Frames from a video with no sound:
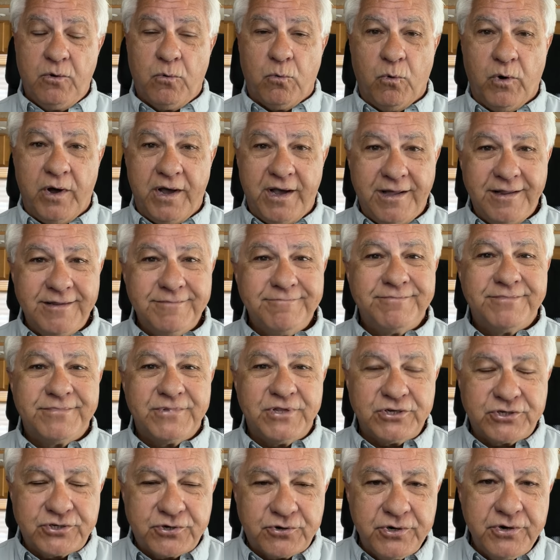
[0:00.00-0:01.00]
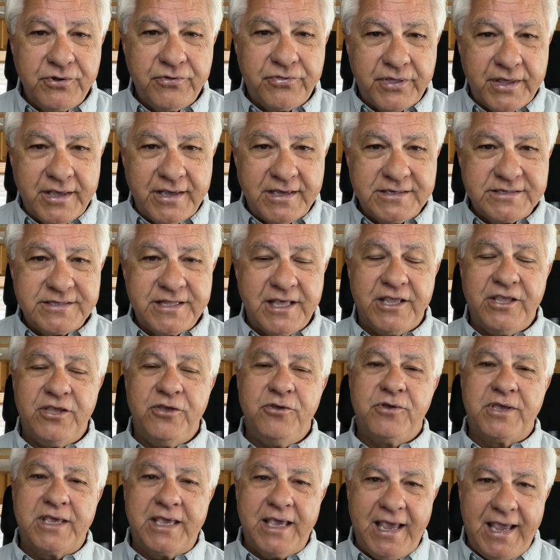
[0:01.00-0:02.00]
Well, the truth is that
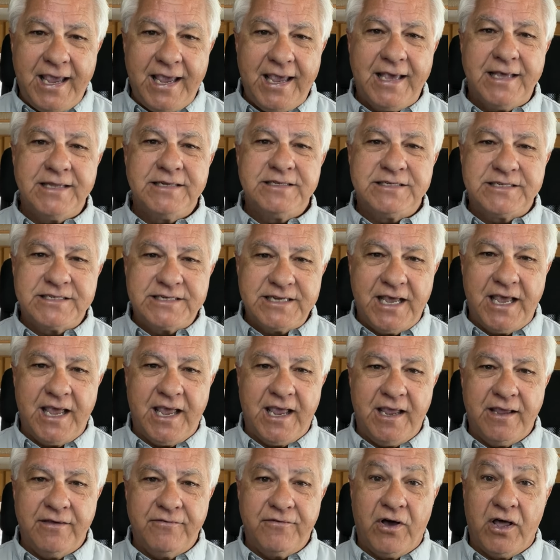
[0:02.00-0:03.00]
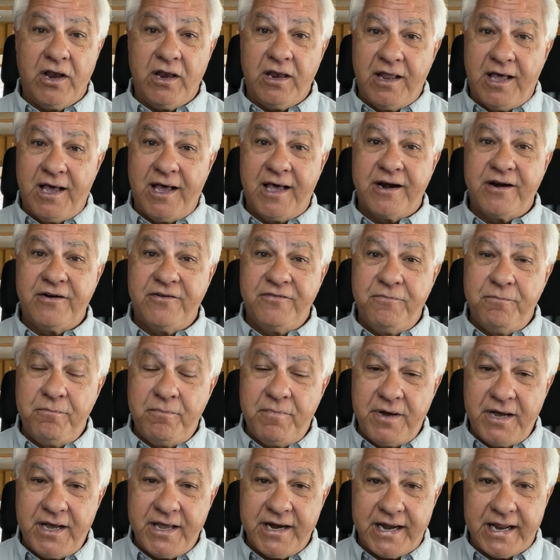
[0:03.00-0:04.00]
you can save a lot of
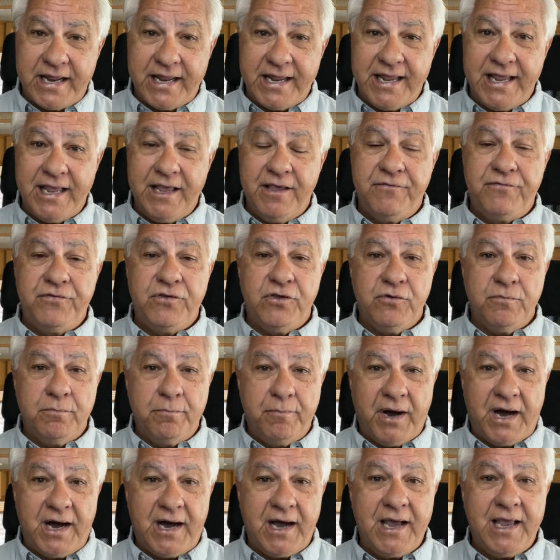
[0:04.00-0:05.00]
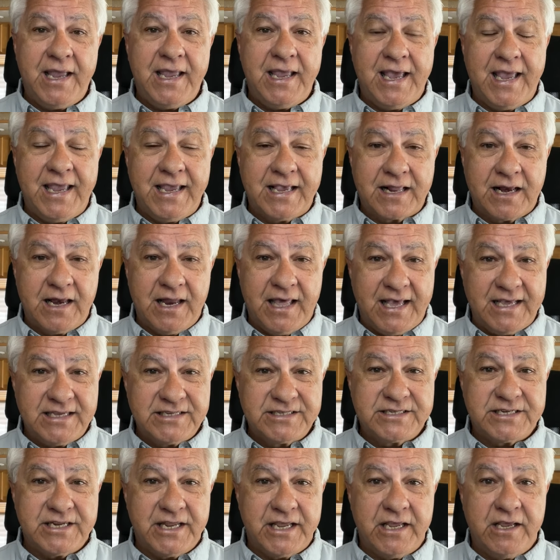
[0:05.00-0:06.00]
money if you buy a
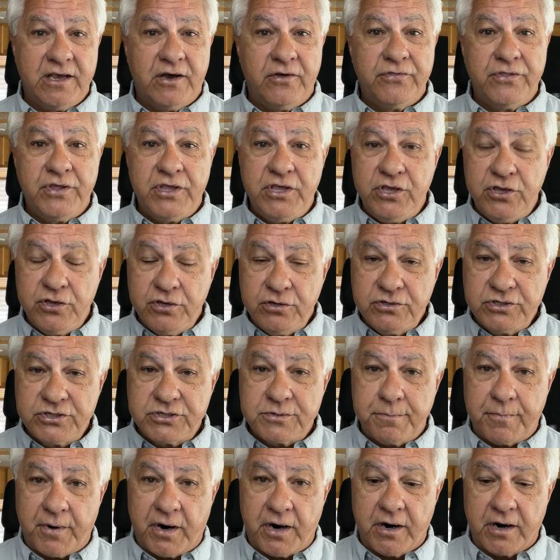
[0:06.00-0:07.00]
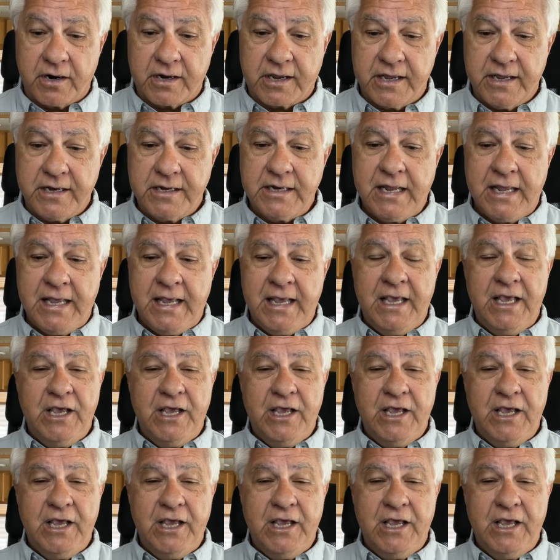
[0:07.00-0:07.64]
Class C on the used market.